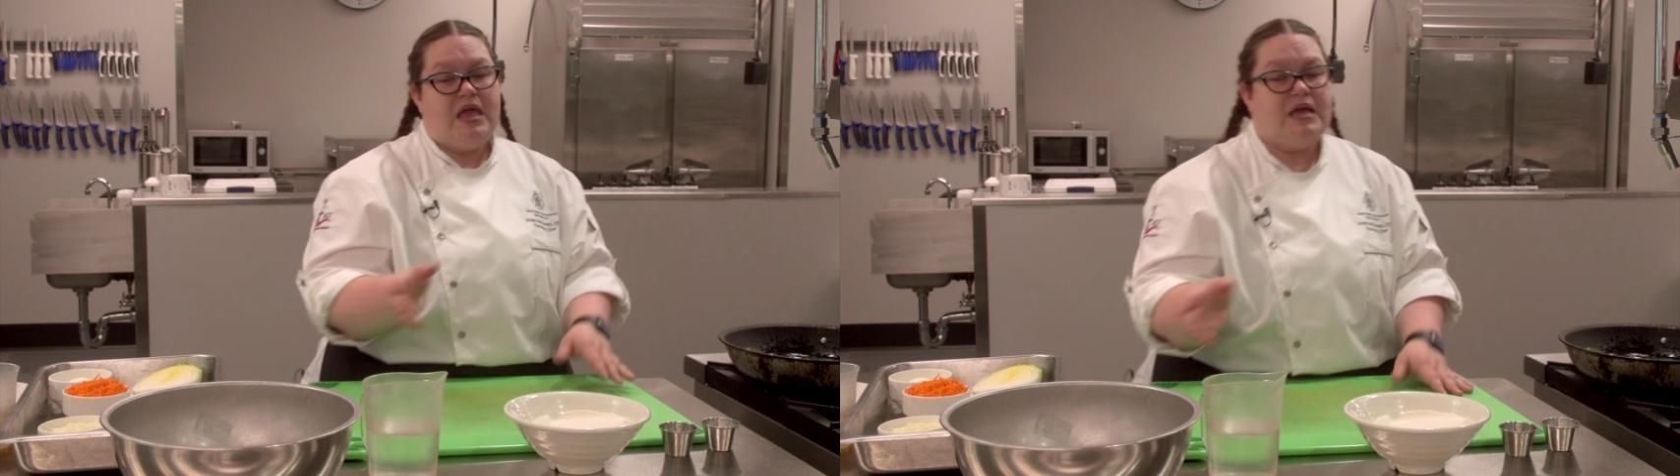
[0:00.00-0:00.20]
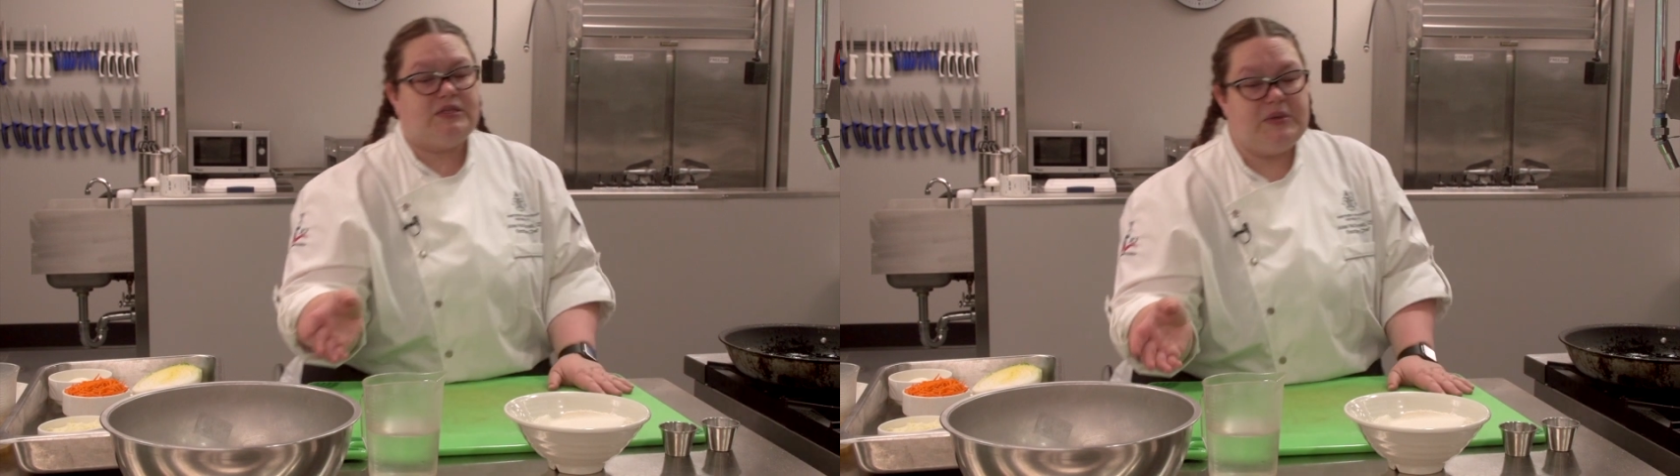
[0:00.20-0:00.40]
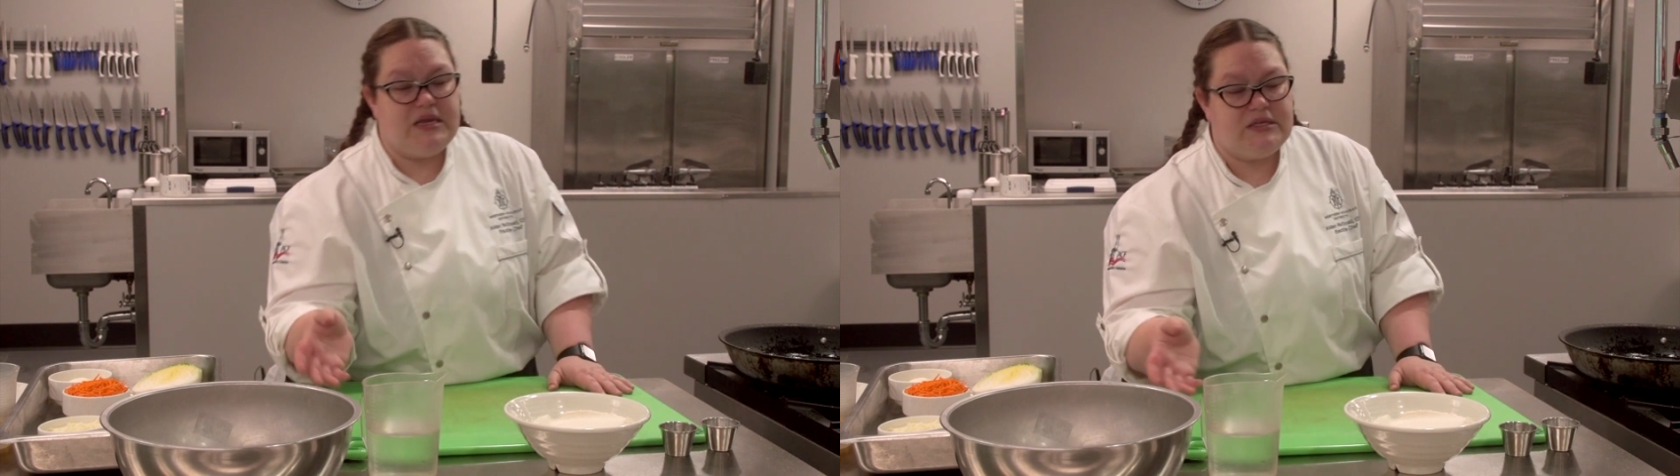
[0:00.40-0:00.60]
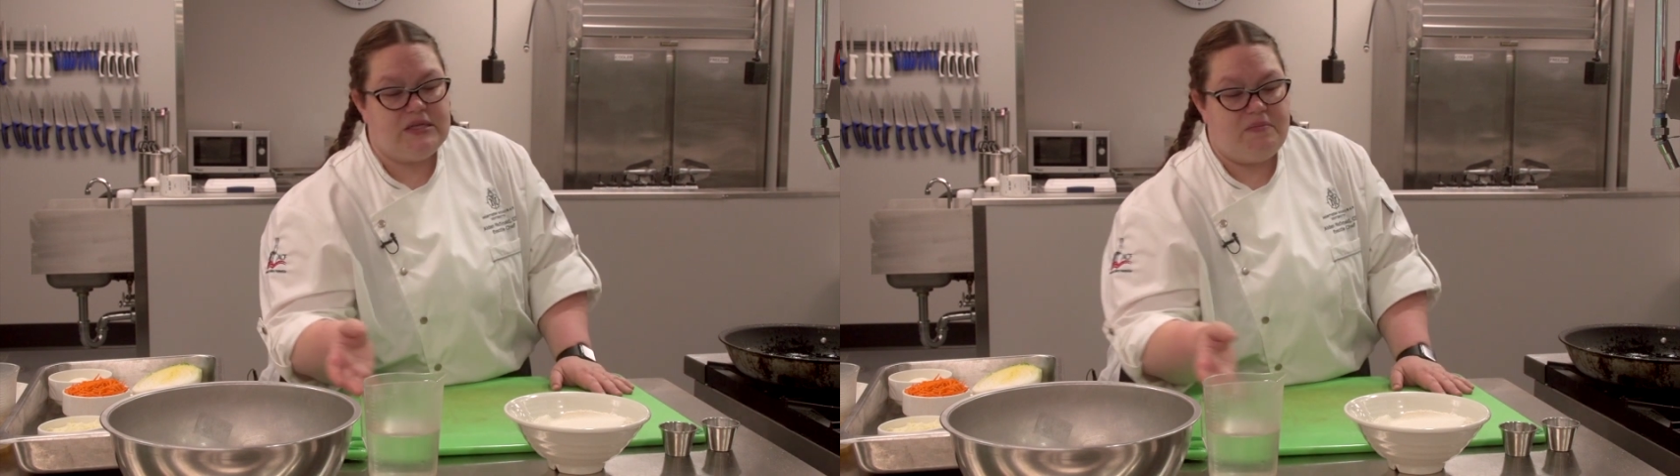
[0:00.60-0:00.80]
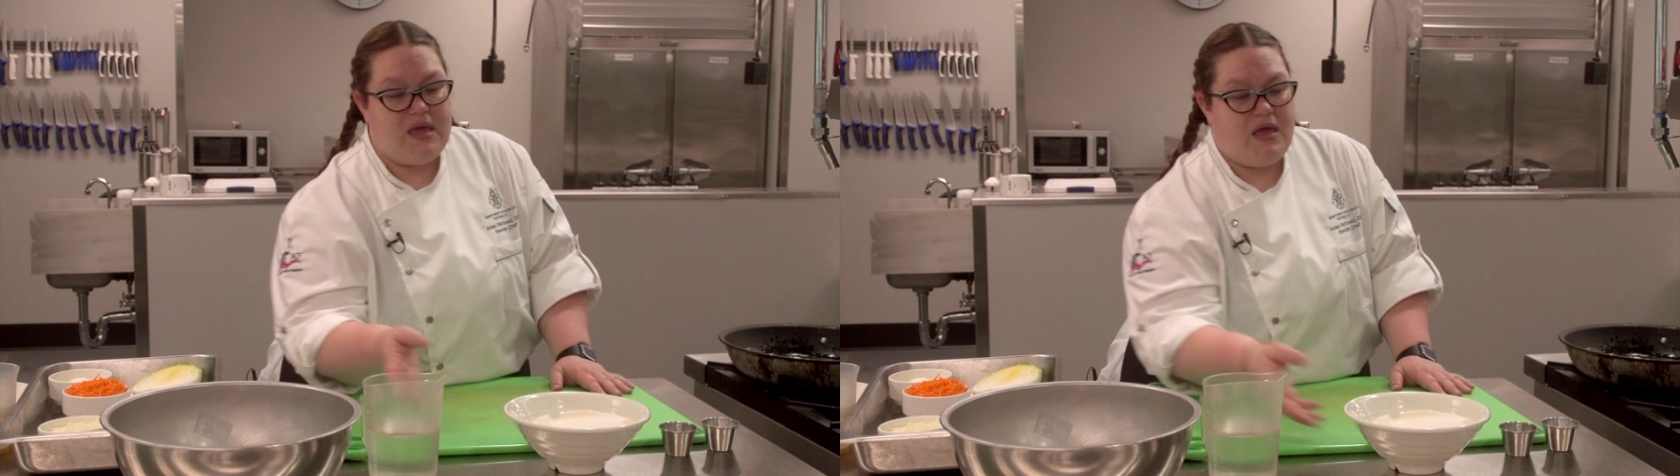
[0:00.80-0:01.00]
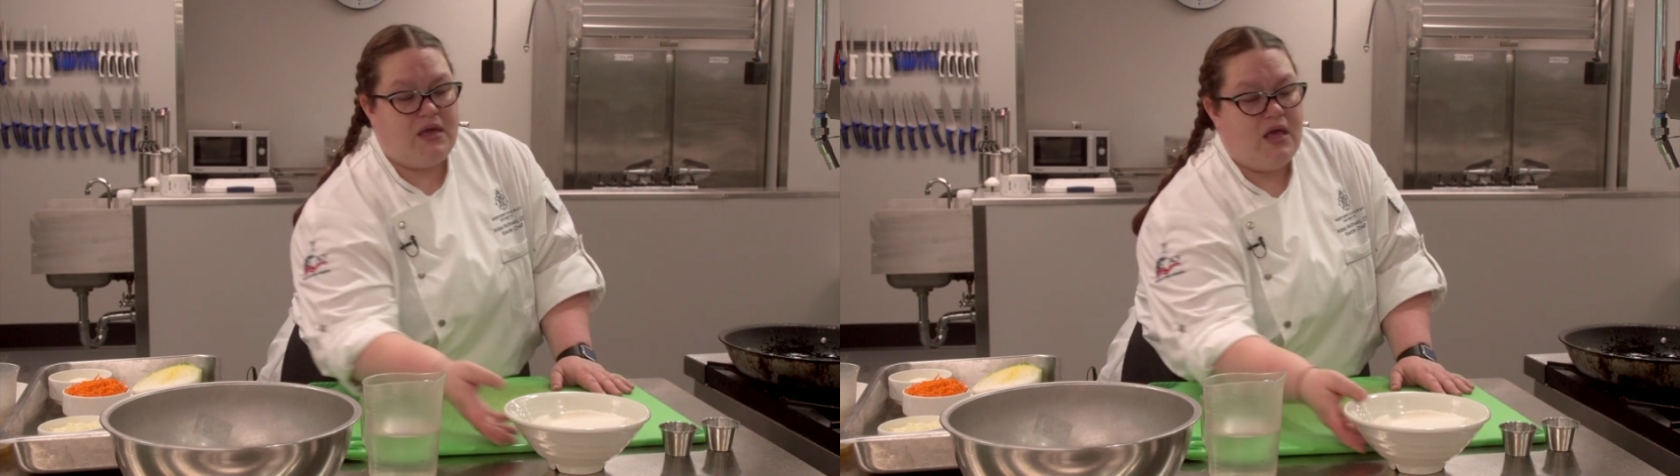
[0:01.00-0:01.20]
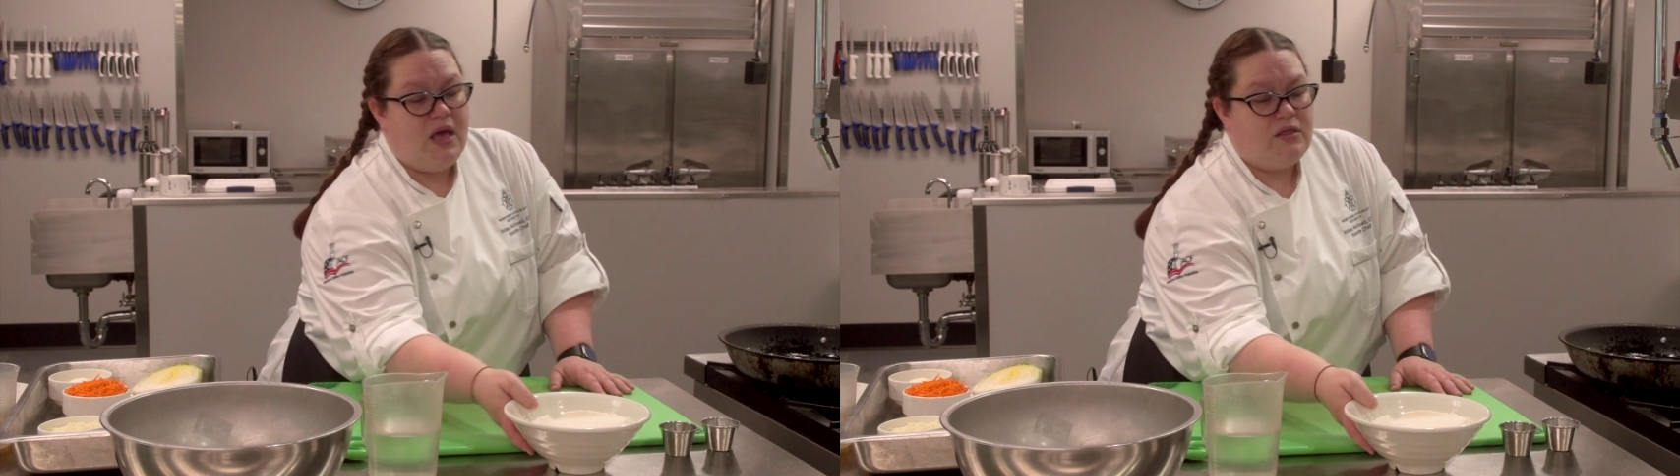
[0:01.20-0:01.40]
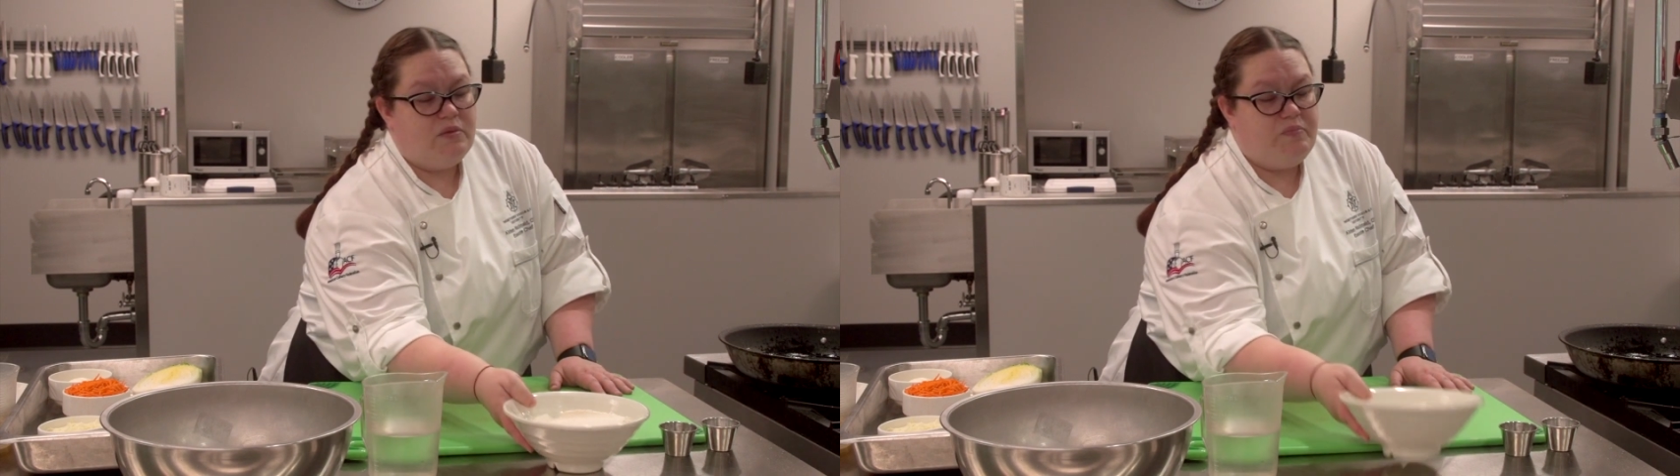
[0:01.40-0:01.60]
is we need to make
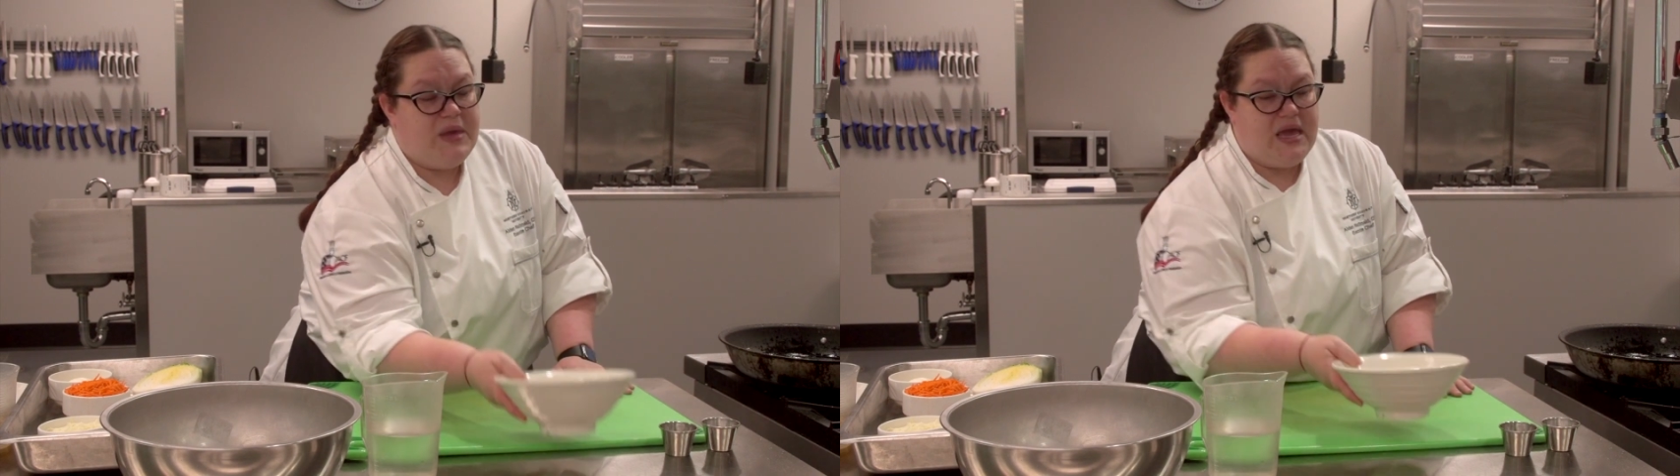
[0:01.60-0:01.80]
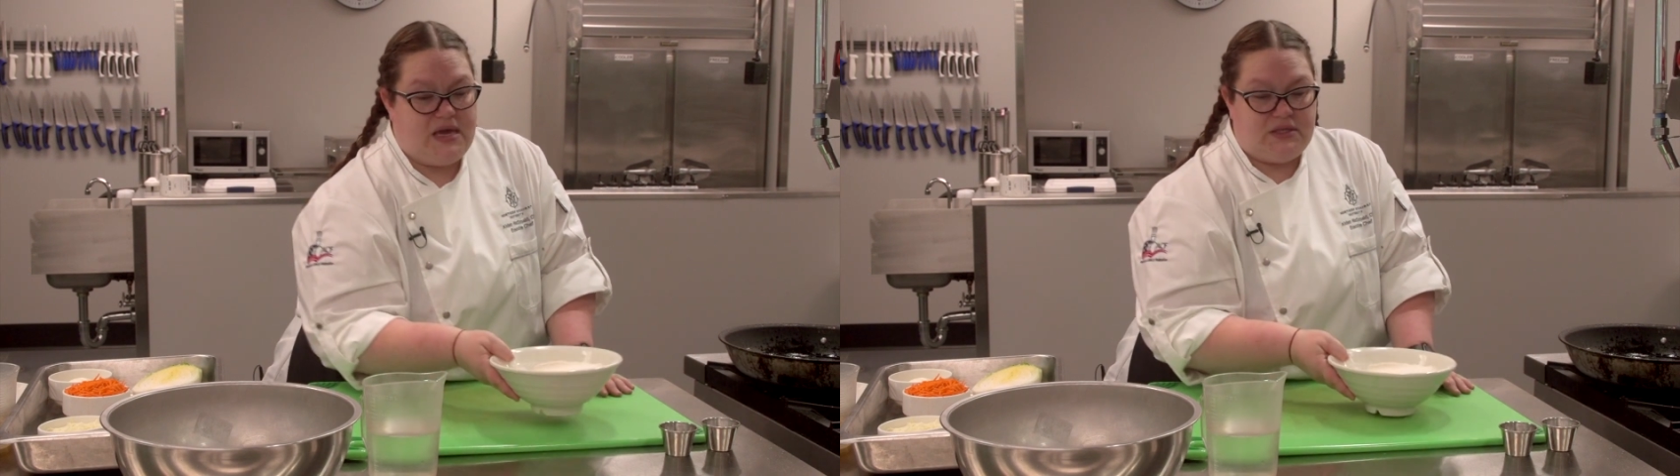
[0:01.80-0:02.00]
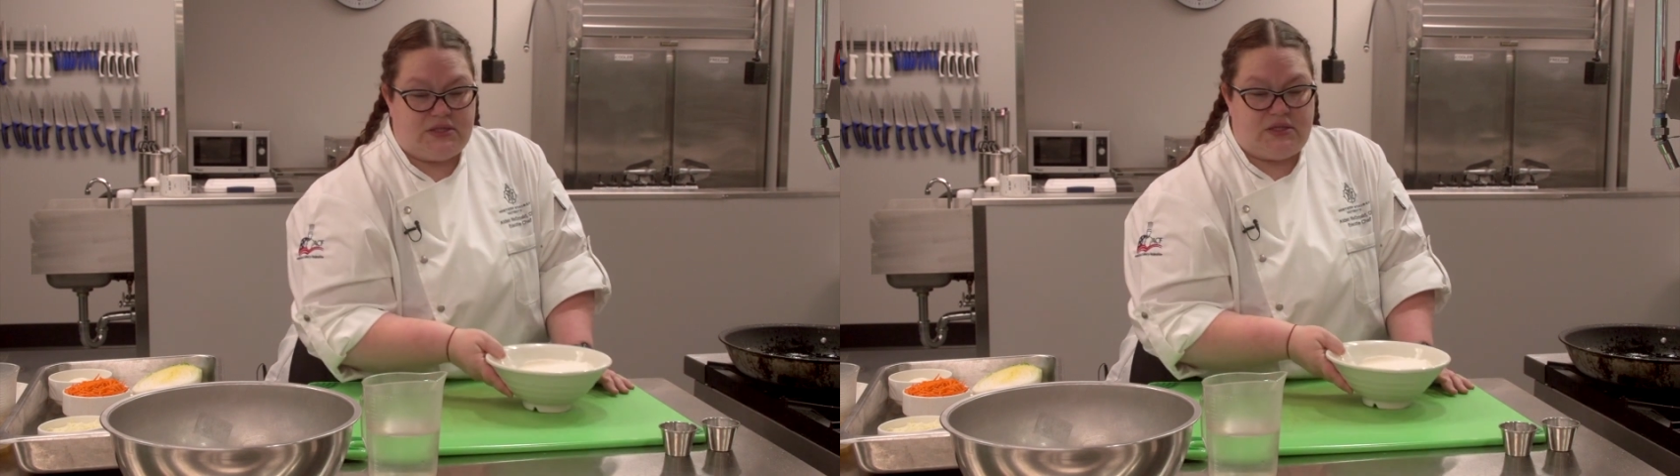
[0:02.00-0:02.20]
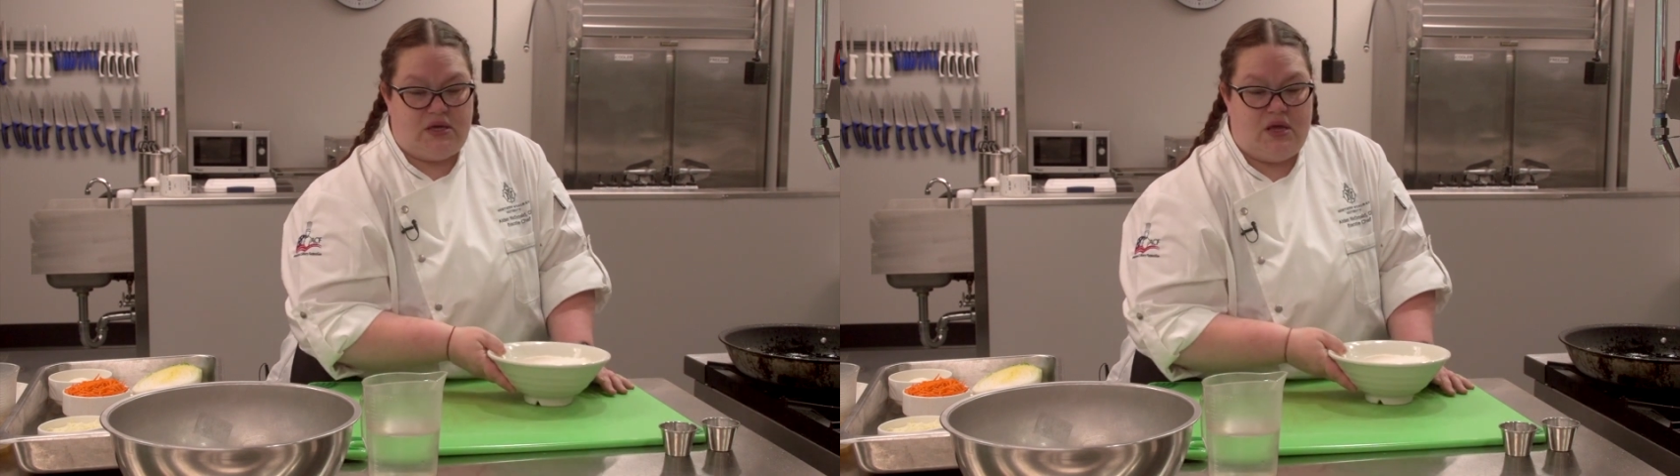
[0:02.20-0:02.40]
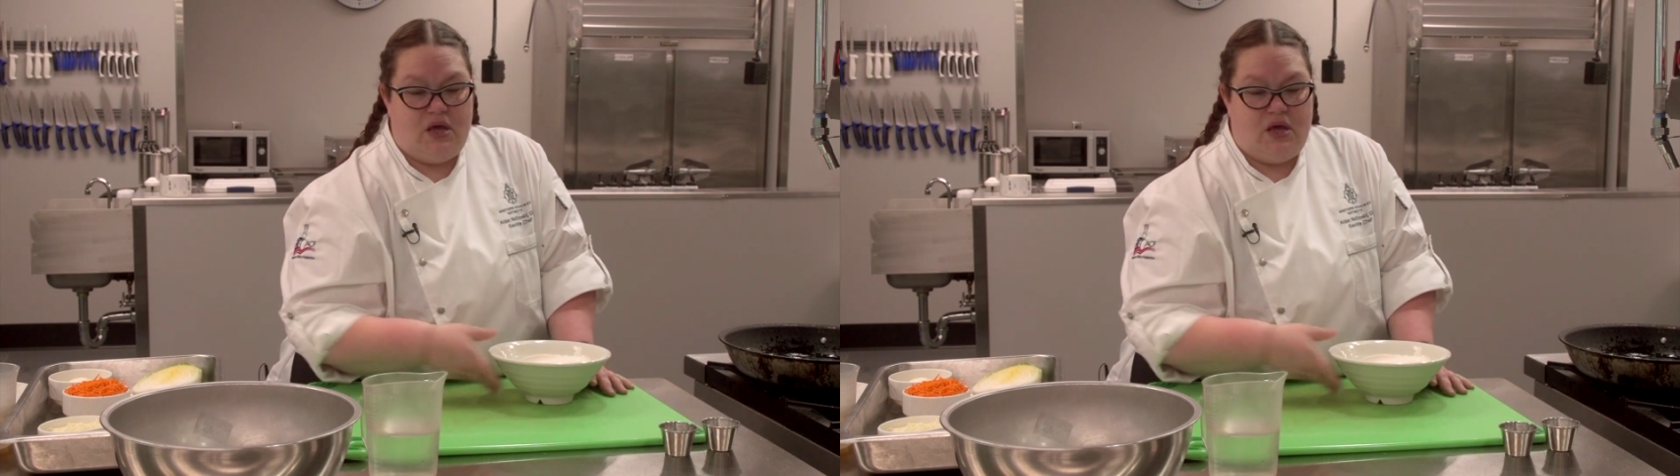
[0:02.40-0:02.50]
the base